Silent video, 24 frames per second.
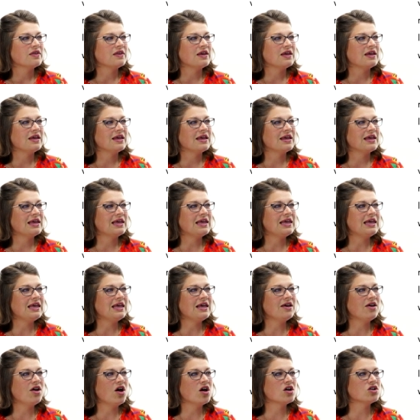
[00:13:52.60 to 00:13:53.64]
The
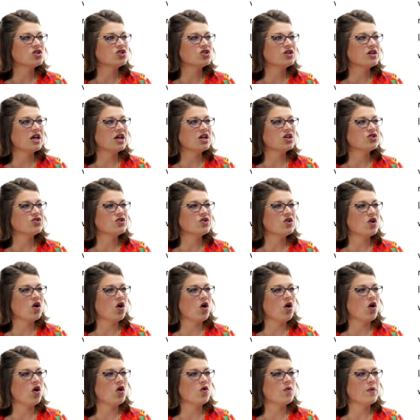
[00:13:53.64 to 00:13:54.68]
E conjugation
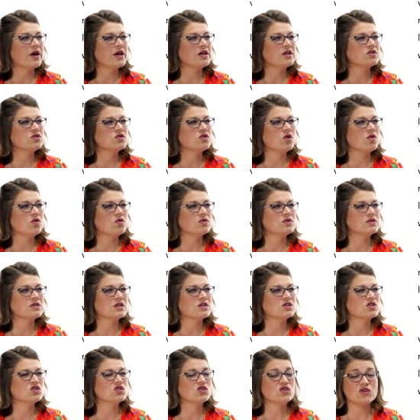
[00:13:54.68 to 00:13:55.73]
always goes
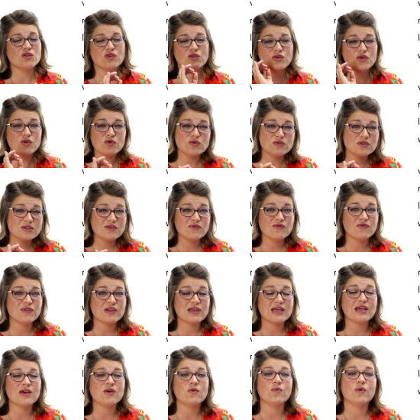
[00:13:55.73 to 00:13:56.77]

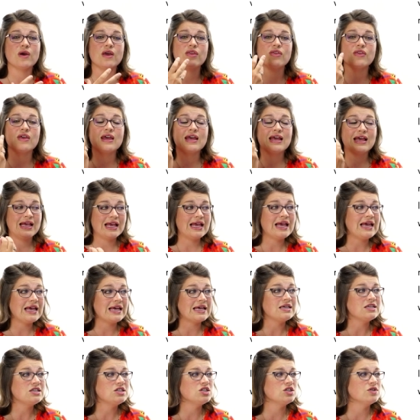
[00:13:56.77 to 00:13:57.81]
exclusively with
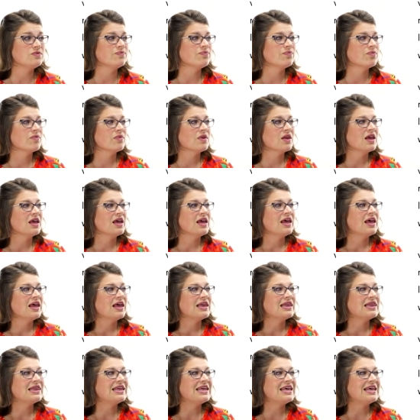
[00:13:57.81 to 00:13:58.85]
ish.
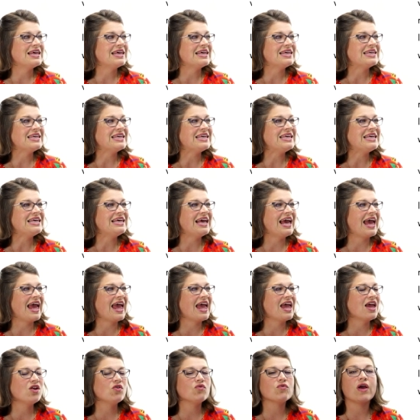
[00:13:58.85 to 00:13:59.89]
The E
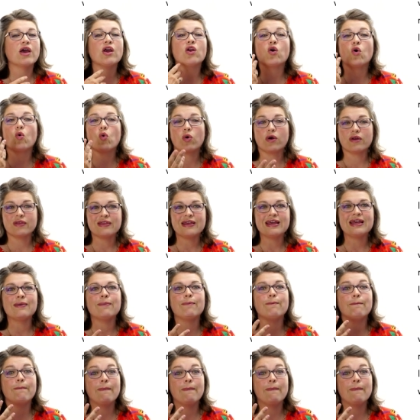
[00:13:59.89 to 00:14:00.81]
N, right, or the